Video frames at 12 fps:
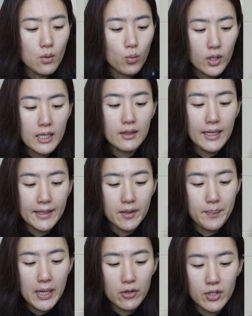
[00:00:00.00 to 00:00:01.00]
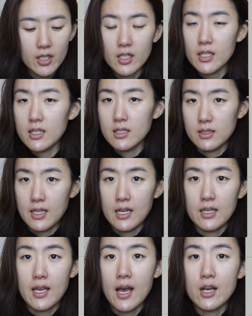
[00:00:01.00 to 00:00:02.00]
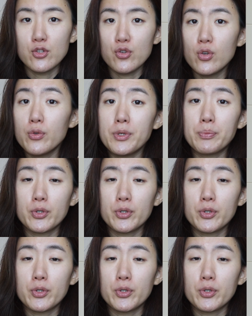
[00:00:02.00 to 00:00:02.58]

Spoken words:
What I like about it is that it has UV